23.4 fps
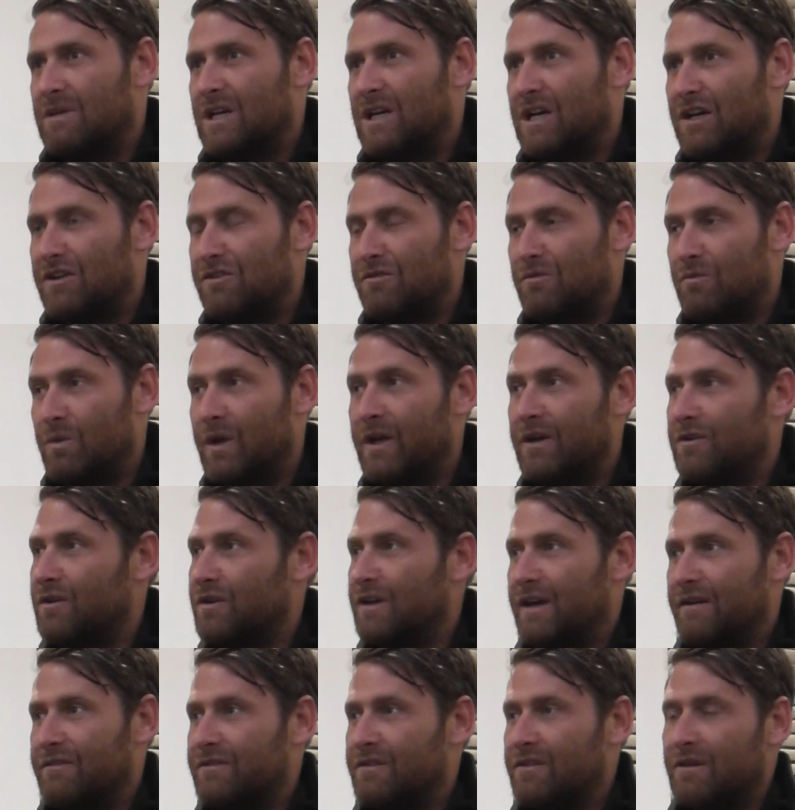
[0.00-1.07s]
and we're going
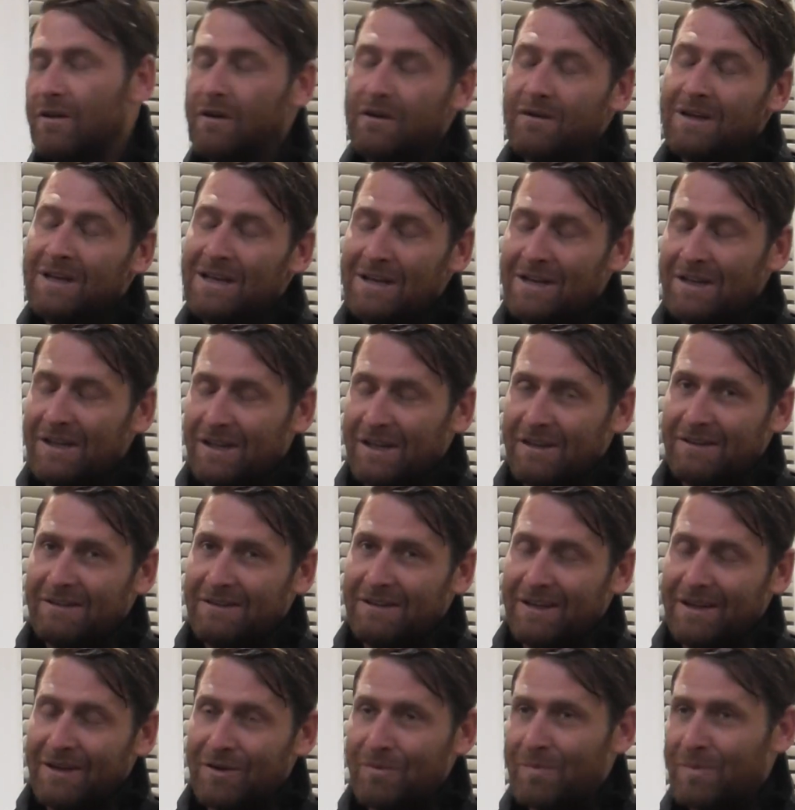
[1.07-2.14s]
to have to.
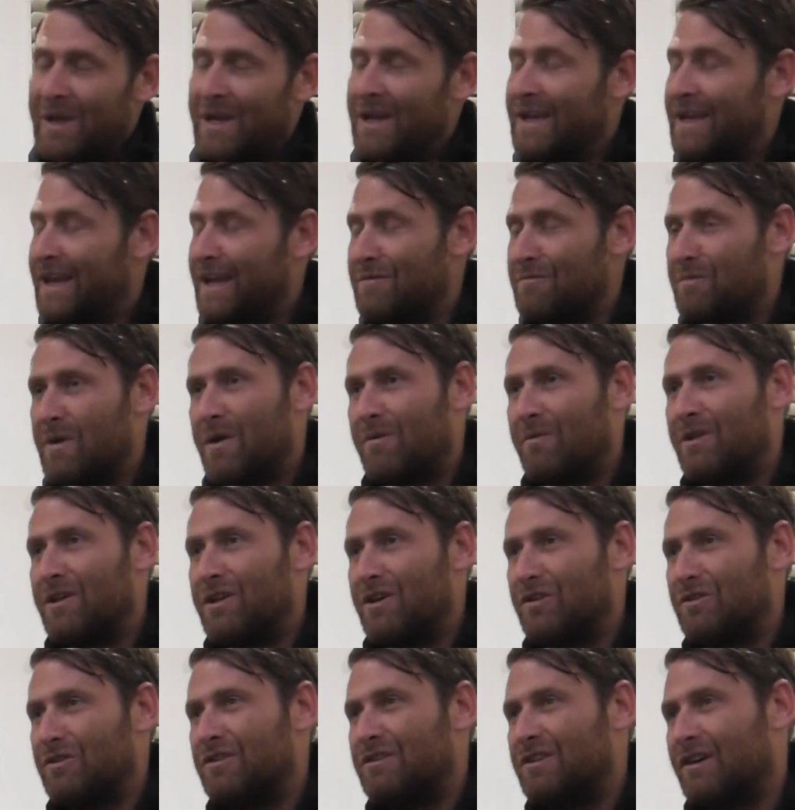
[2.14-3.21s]
It'll be a game where we're
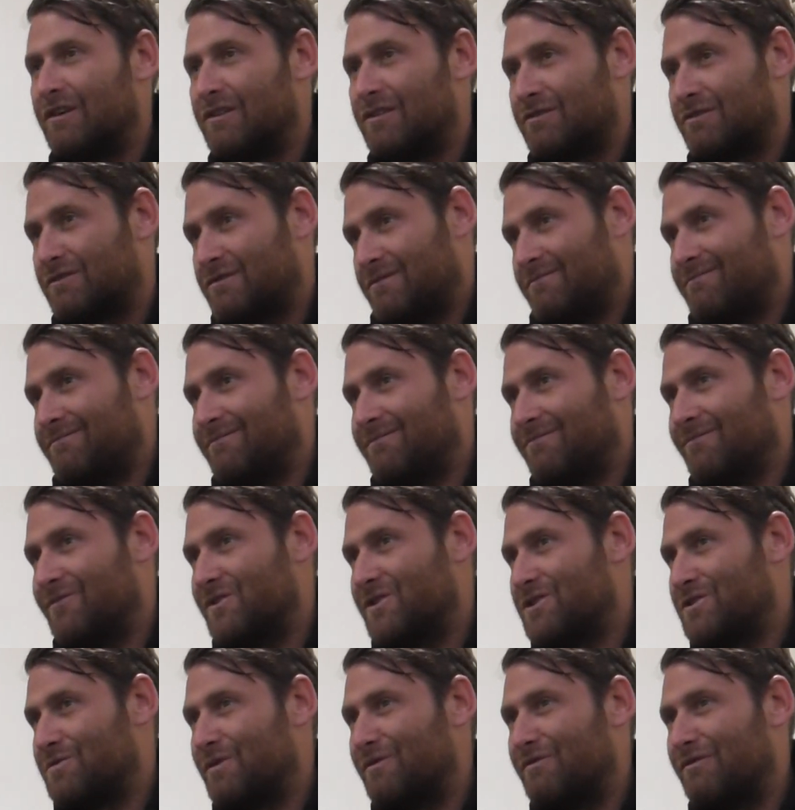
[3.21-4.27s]
the underdogs,
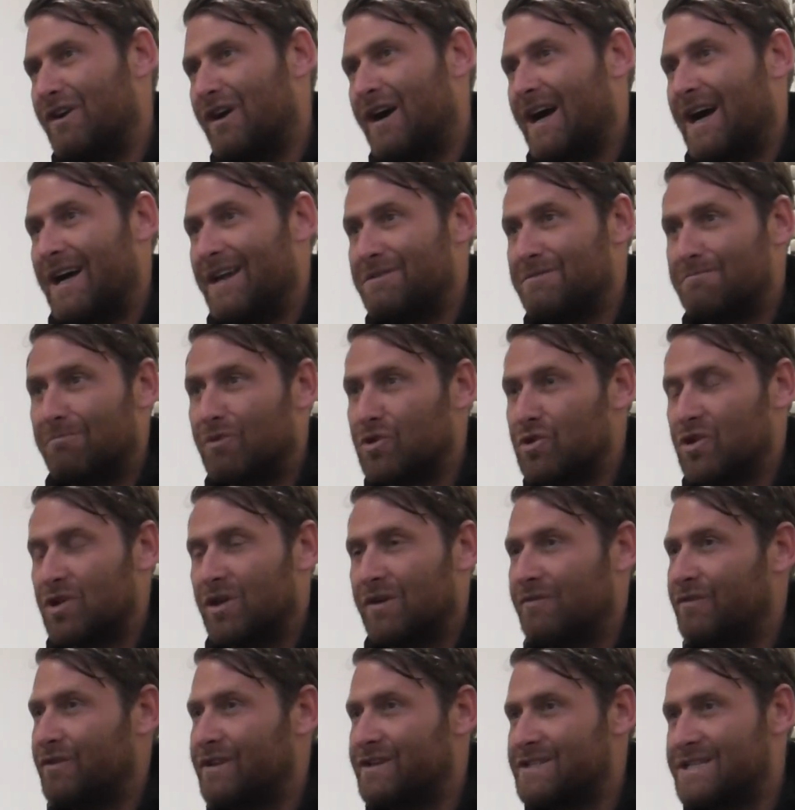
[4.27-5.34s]
which we've not had much
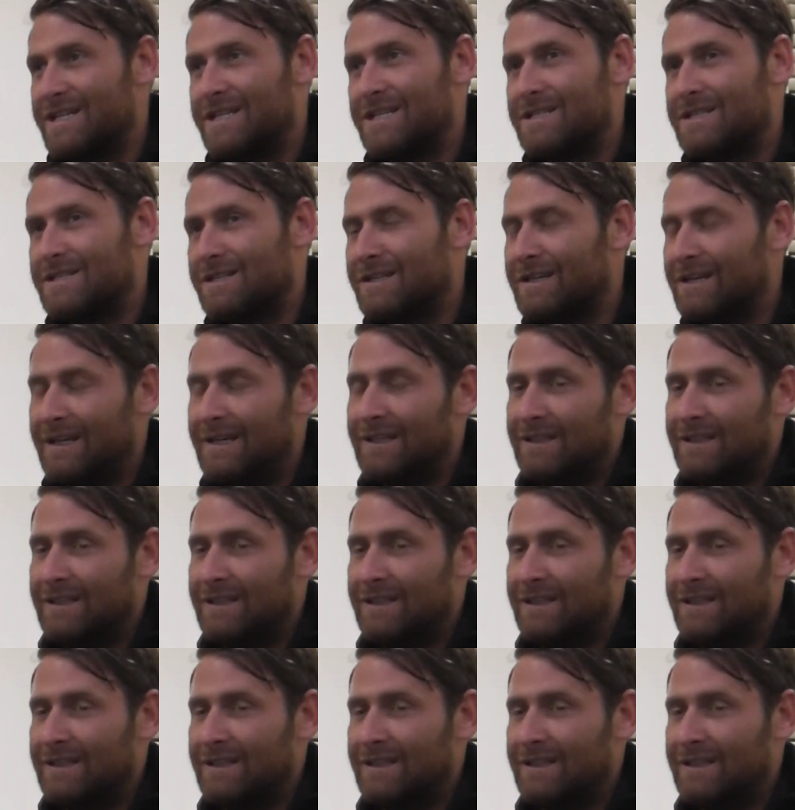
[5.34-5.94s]
of this season.